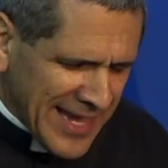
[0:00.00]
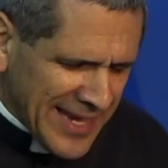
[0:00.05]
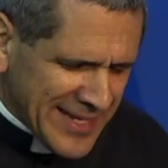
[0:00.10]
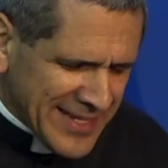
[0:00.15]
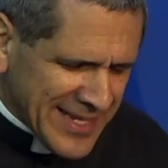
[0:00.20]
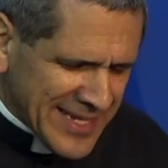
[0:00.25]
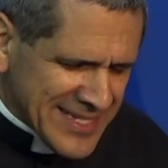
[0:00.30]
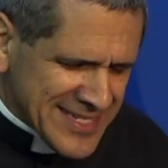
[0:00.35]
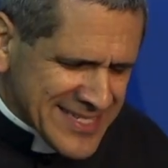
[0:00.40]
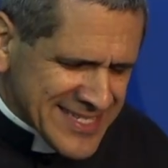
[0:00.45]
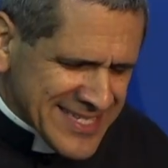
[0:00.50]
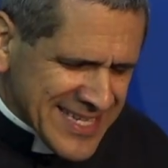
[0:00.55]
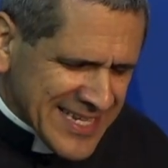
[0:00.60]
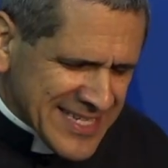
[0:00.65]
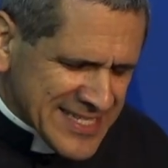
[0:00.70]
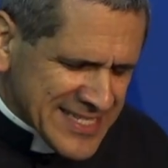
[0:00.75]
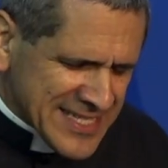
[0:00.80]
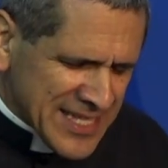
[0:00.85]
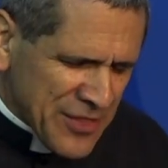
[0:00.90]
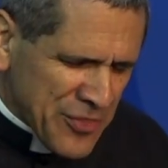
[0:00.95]

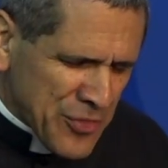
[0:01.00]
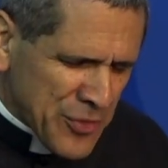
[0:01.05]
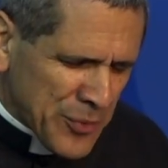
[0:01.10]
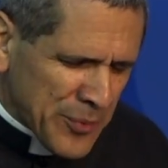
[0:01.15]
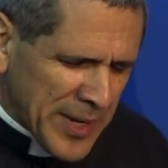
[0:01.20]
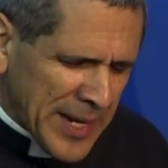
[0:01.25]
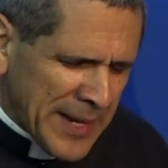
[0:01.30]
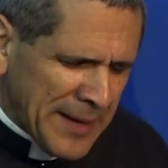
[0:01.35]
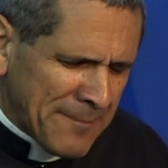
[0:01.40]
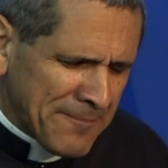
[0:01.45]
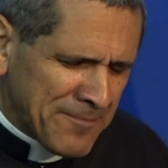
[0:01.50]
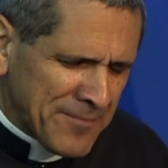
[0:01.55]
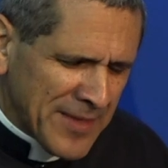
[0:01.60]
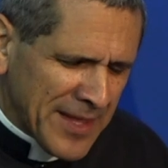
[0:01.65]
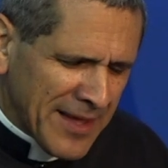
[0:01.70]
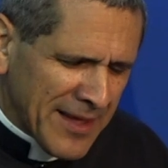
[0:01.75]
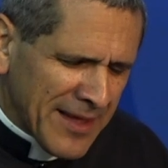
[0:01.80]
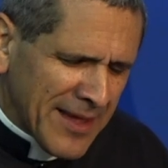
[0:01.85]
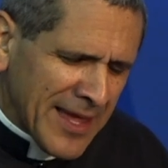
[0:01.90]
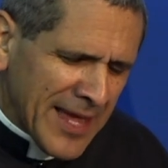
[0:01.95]
1863,
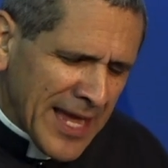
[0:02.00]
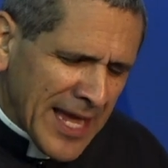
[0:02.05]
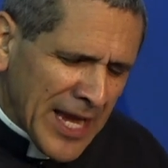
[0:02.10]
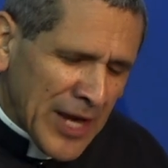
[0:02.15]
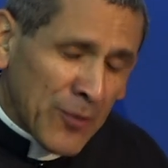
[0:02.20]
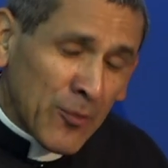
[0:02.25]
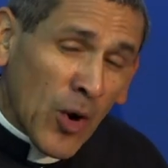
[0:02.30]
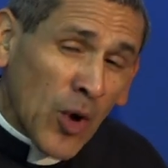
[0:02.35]
he